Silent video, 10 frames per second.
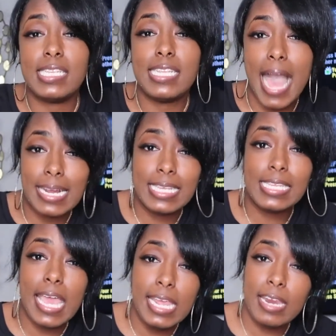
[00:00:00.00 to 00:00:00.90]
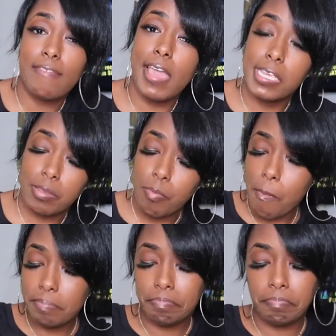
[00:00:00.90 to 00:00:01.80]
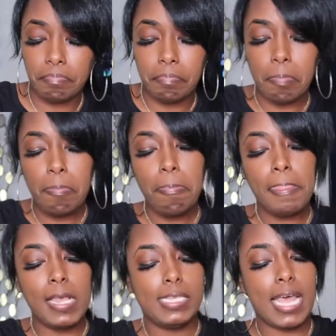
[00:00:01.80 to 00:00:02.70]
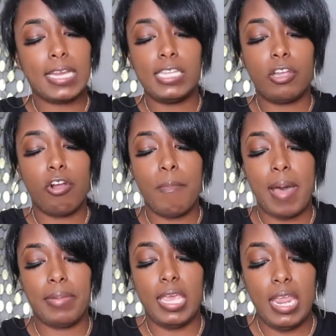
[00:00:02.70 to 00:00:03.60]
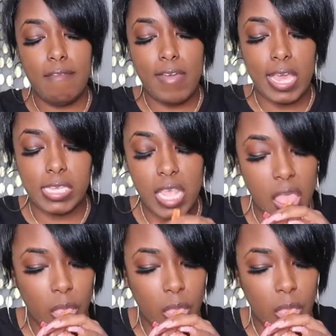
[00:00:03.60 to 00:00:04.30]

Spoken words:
to sock this lady in the face. Sock this girl mama in the face.